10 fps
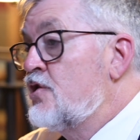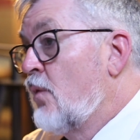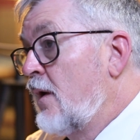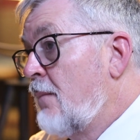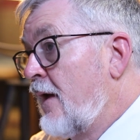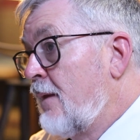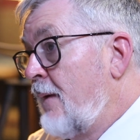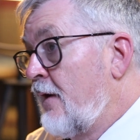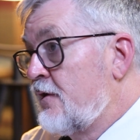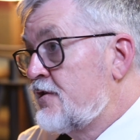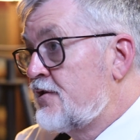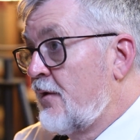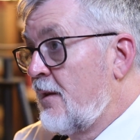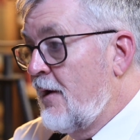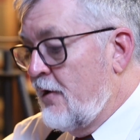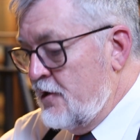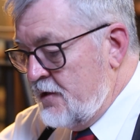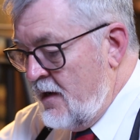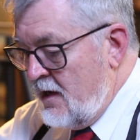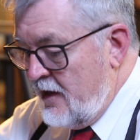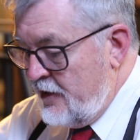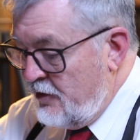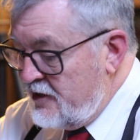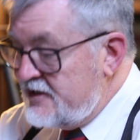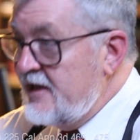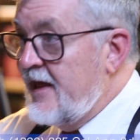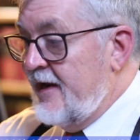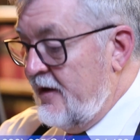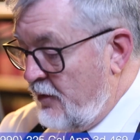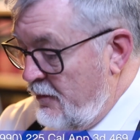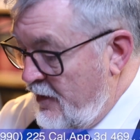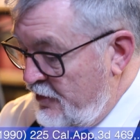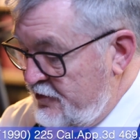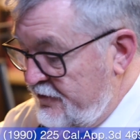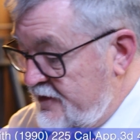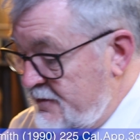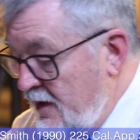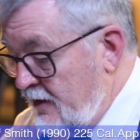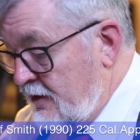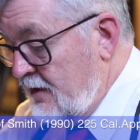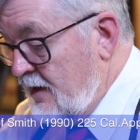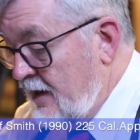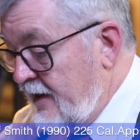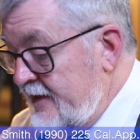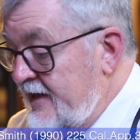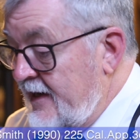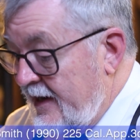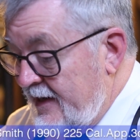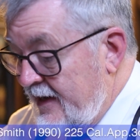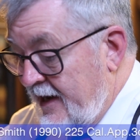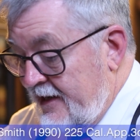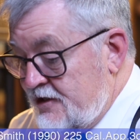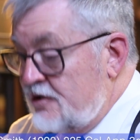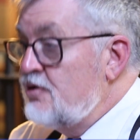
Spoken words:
enjoyed by the parents during the marriage. You can see that in the remarriage of Smith, 1990 case